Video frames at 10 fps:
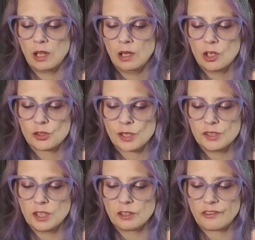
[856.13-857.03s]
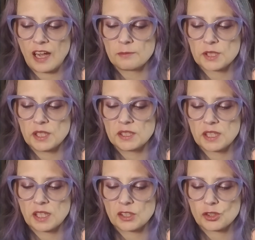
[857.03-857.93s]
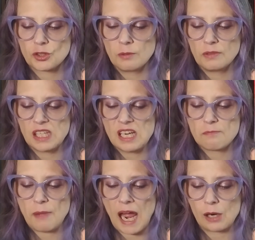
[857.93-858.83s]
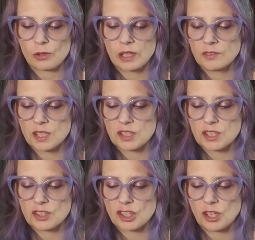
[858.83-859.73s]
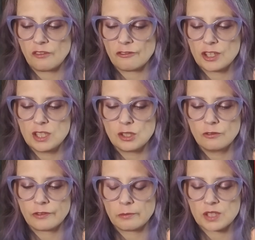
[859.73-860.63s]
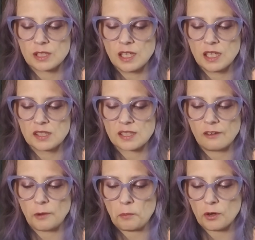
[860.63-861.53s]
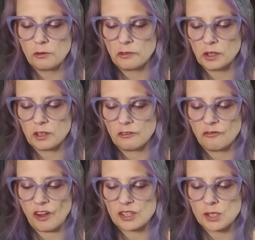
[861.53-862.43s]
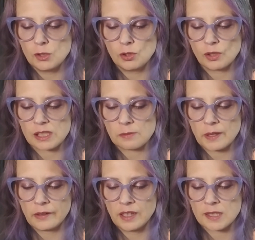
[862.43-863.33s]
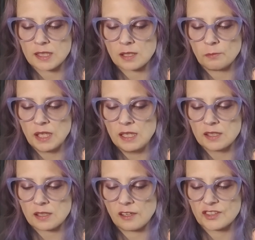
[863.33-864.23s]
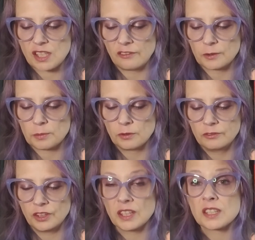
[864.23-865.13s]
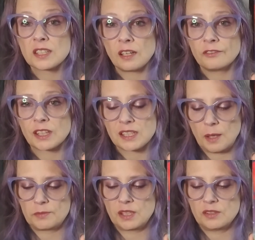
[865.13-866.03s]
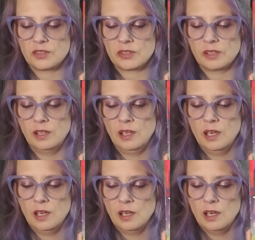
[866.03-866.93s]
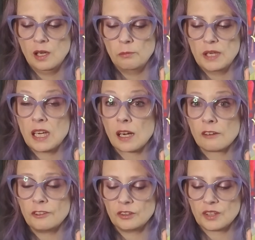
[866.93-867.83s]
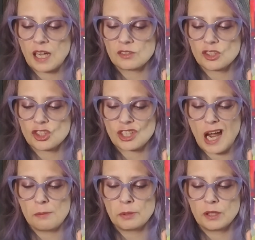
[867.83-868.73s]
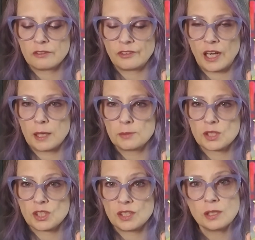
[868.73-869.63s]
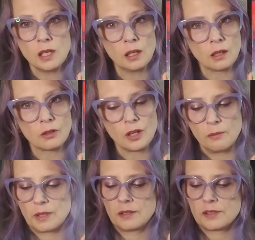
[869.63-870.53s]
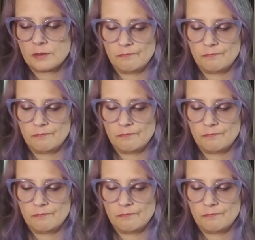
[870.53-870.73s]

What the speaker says: Trusting your vibes is an extremely empowering decision. It frees you from seeking self-approval and invites you to experience the peace of self-approval and self-acceptance. Be careful not to shop your vibes to seek agreement.